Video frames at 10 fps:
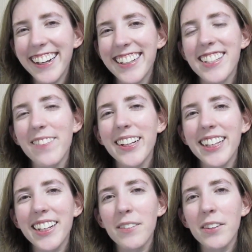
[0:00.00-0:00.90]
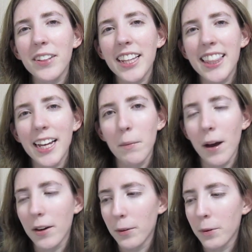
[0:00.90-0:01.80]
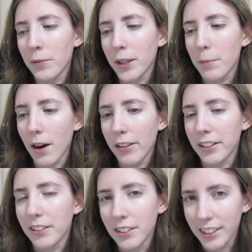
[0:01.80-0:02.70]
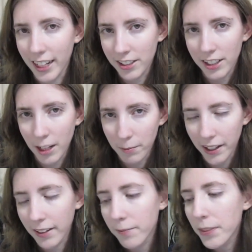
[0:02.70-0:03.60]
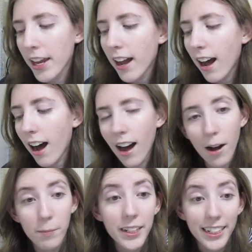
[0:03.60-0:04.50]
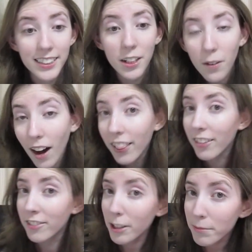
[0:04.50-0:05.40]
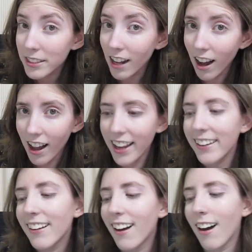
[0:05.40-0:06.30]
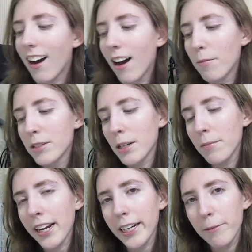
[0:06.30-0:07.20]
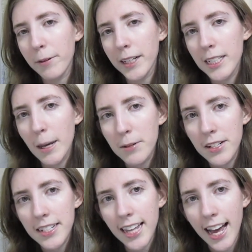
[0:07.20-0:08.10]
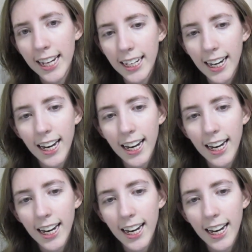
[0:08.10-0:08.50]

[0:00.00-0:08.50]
it's something that you wouldn't really think about or wouldn't really bother you till you actually come here. Yeah, so on the flip side, some negative preconceptions that